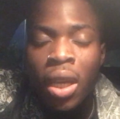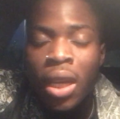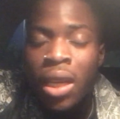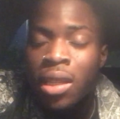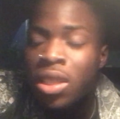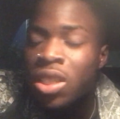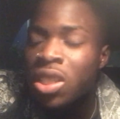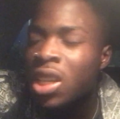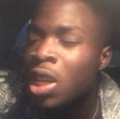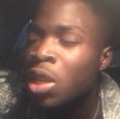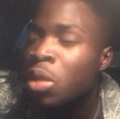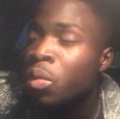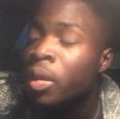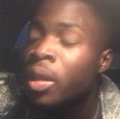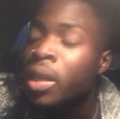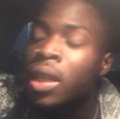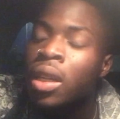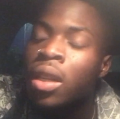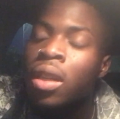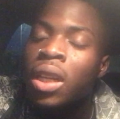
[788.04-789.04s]
It's
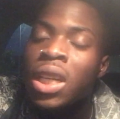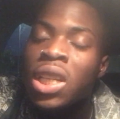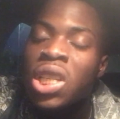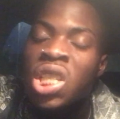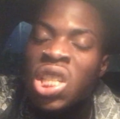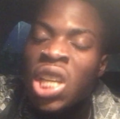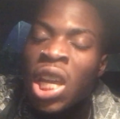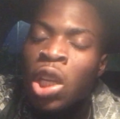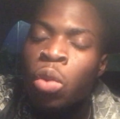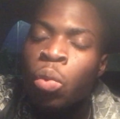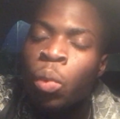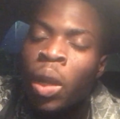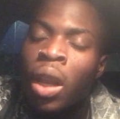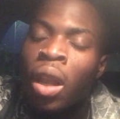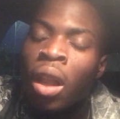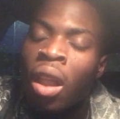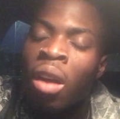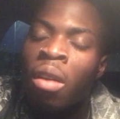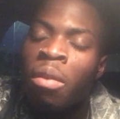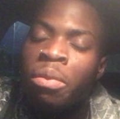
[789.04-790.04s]

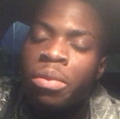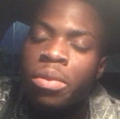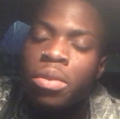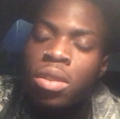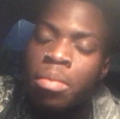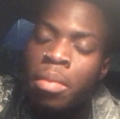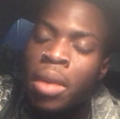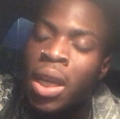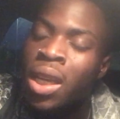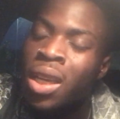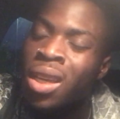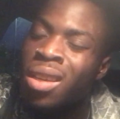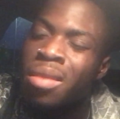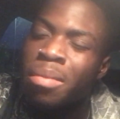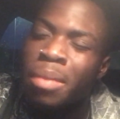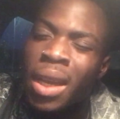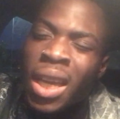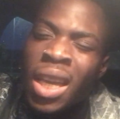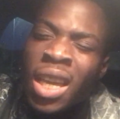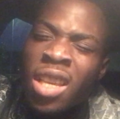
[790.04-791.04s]
genuine love to my ears.
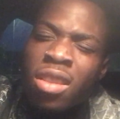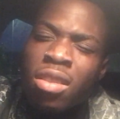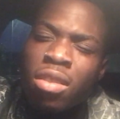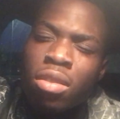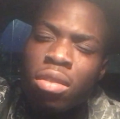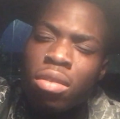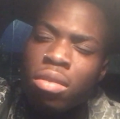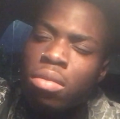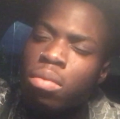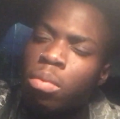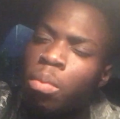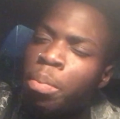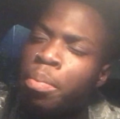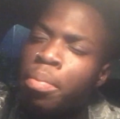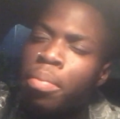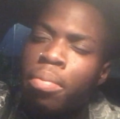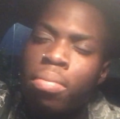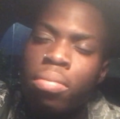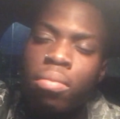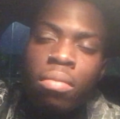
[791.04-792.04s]
My ears are just,
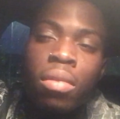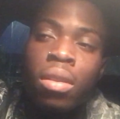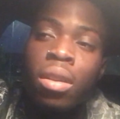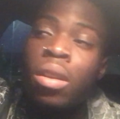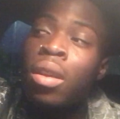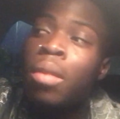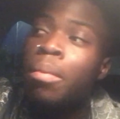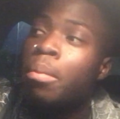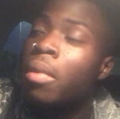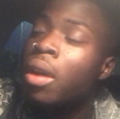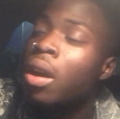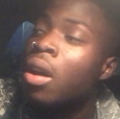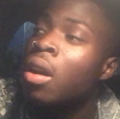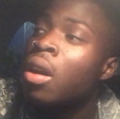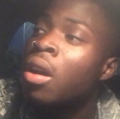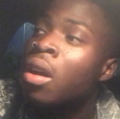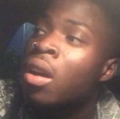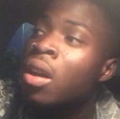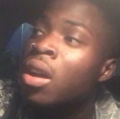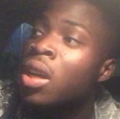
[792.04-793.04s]
my
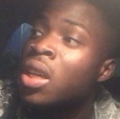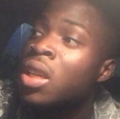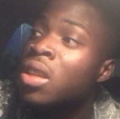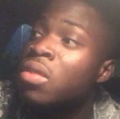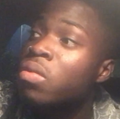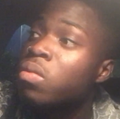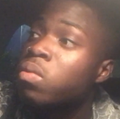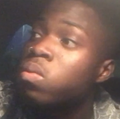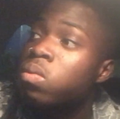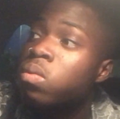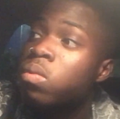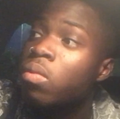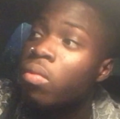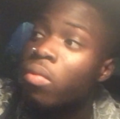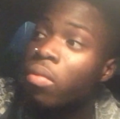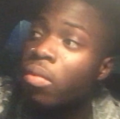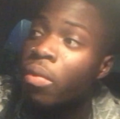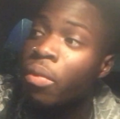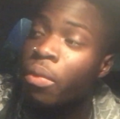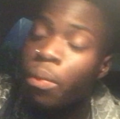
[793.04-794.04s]
heart is
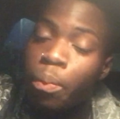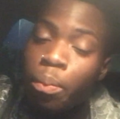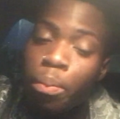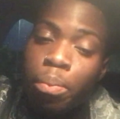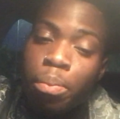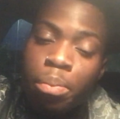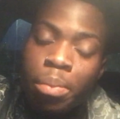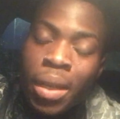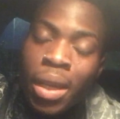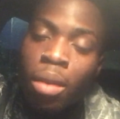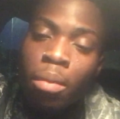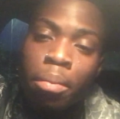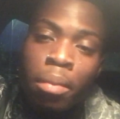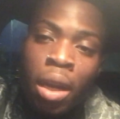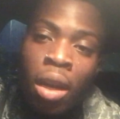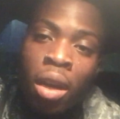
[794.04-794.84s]
beating.